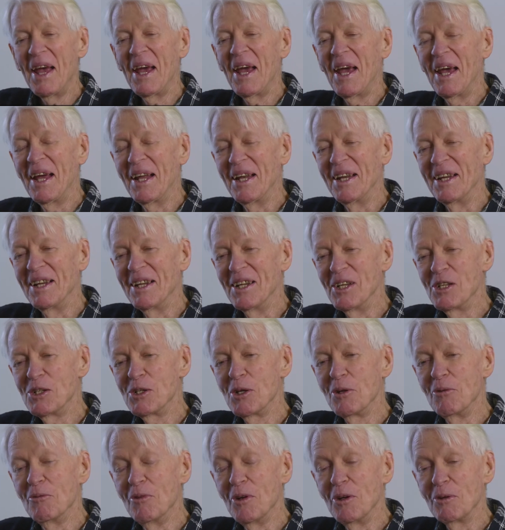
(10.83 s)
And this
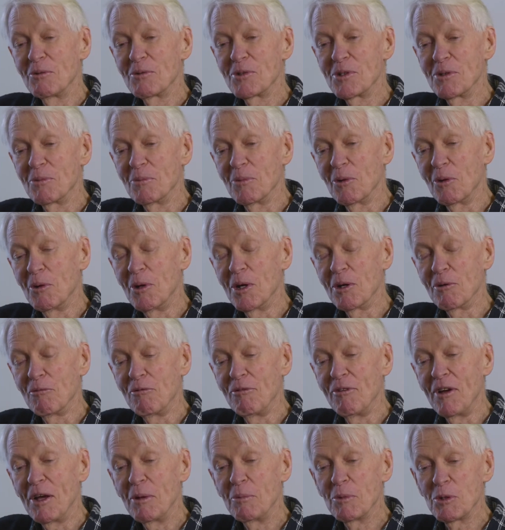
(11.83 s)
involves some quite
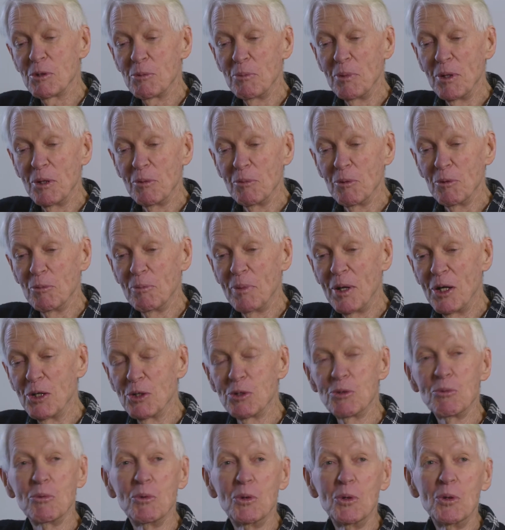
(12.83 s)
famous people
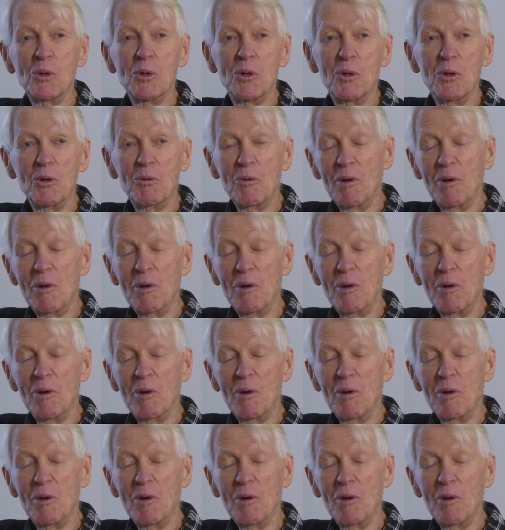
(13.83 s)
post-war,